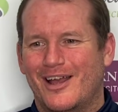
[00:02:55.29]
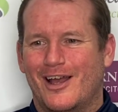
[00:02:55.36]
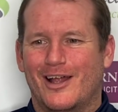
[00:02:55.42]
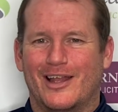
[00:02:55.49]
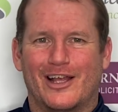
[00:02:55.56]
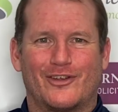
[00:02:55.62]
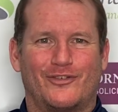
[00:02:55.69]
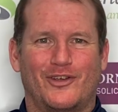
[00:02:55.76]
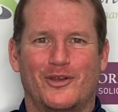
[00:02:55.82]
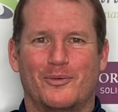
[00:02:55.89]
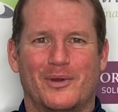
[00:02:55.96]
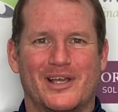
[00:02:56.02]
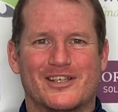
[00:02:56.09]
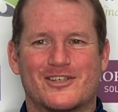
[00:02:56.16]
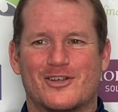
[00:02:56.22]
the last few
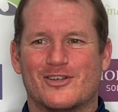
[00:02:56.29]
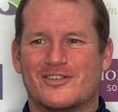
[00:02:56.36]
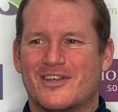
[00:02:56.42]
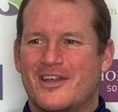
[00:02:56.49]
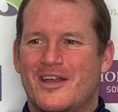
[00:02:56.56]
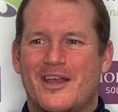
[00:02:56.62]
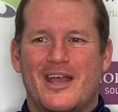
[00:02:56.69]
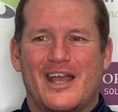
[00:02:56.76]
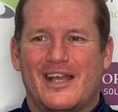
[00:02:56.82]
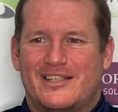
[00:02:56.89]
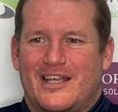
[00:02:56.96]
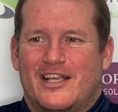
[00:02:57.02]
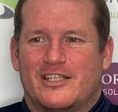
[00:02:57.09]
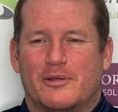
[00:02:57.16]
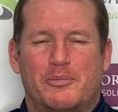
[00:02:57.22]
weeks, because it
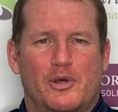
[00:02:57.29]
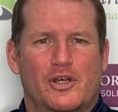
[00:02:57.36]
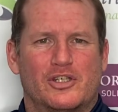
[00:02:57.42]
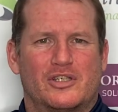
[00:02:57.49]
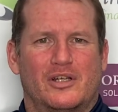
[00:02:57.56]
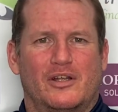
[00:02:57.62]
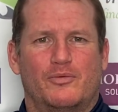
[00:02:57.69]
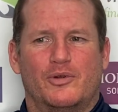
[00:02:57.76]
takes it personal